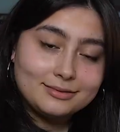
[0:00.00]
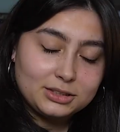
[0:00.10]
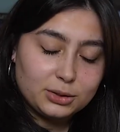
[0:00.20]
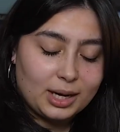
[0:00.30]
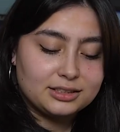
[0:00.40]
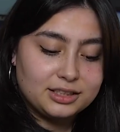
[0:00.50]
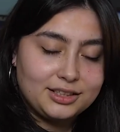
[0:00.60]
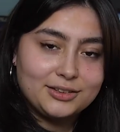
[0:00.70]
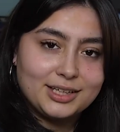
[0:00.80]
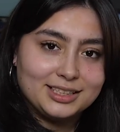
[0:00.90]
No, actually,
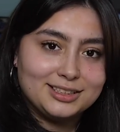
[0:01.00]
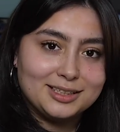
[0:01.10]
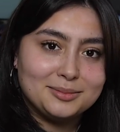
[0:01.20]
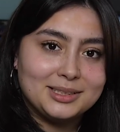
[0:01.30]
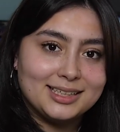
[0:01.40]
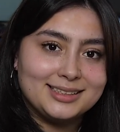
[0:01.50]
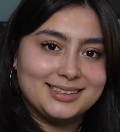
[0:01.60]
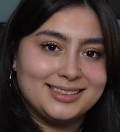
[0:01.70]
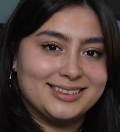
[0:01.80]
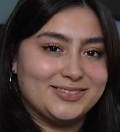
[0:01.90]
you can judge me. That's
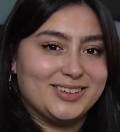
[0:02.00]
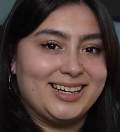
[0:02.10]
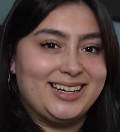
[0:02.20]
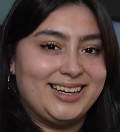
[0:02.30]
funny.